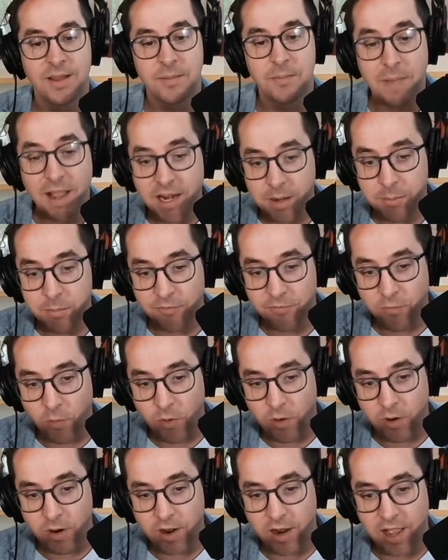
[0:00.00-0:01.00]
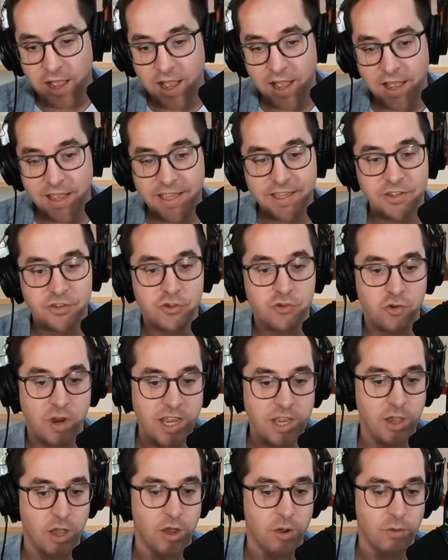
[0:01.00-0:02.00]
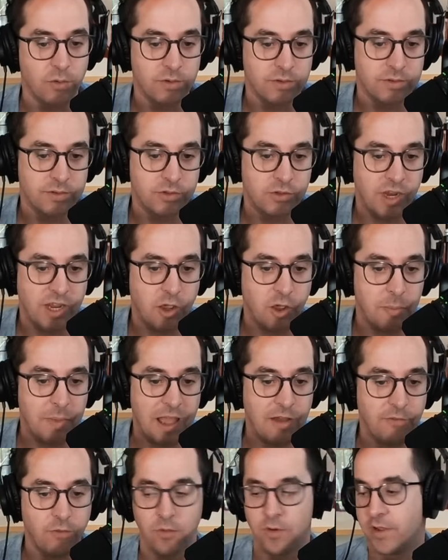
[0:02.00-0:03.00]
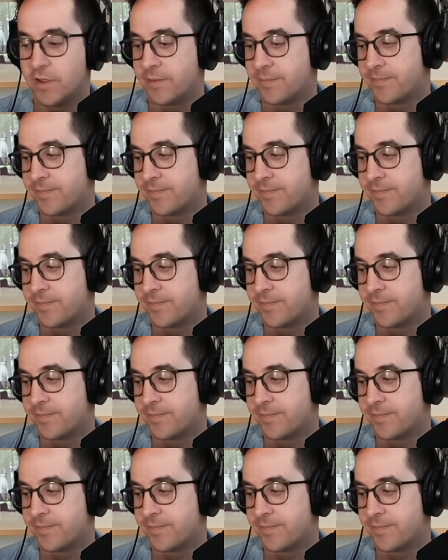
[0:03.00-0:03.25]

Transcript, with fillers: My number four uh, is Draco. Draco Malfoy.